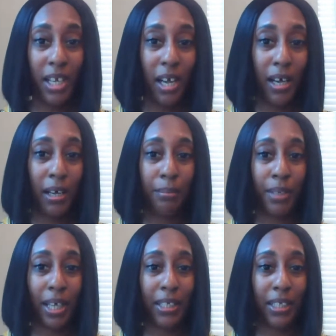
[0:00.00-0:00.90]

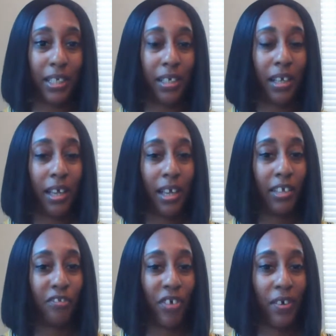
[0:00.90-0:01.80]
like
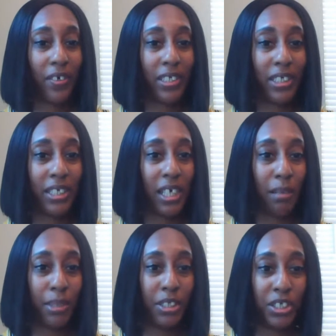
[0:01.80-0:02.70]
as far as the
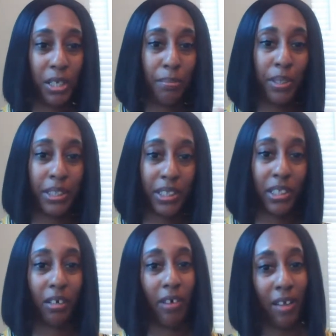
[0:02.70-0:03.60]
image templates
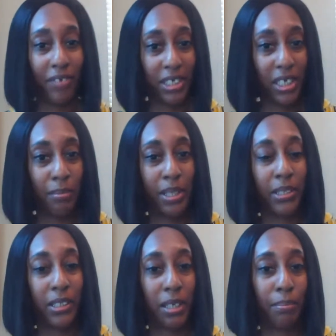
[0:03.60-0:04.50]
and the graphic
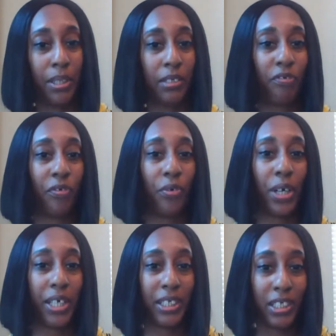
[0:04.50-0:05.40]
templates
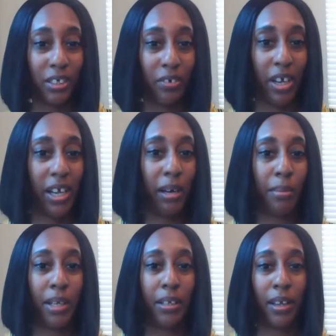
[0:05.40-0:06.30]
for
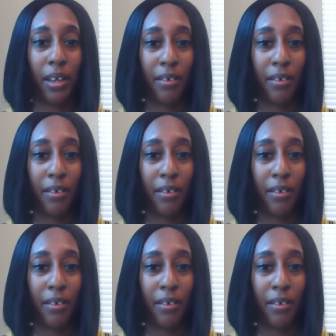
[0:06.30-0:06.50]
Instagram and